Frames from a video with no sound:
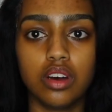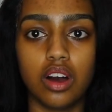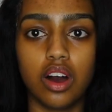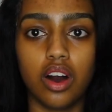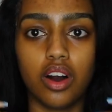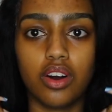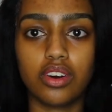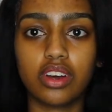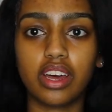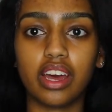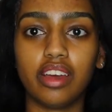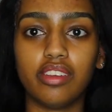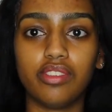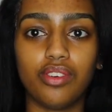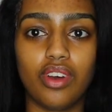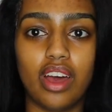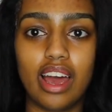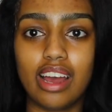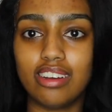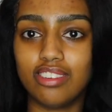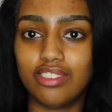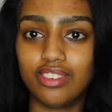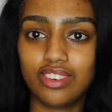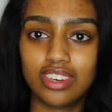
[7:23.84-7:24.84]
Okay, so
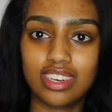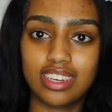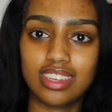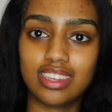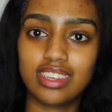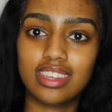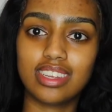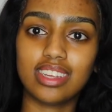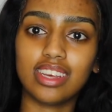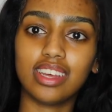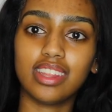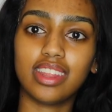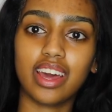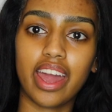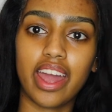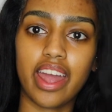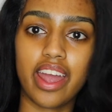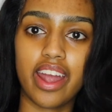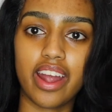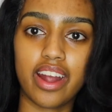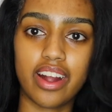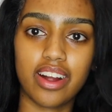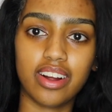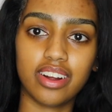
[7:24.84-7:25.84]
as you can see, the
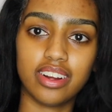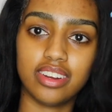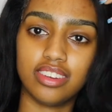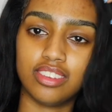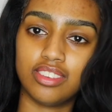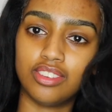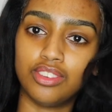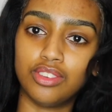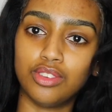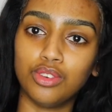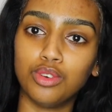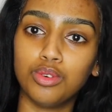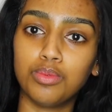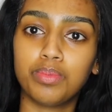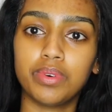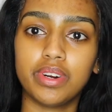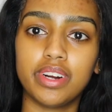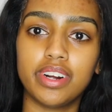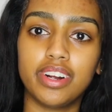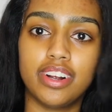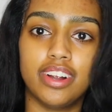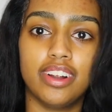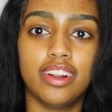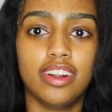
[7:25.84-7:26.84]
hair is
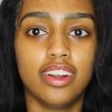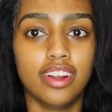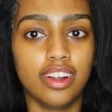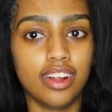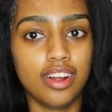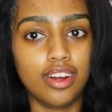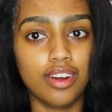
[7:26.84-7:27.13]
super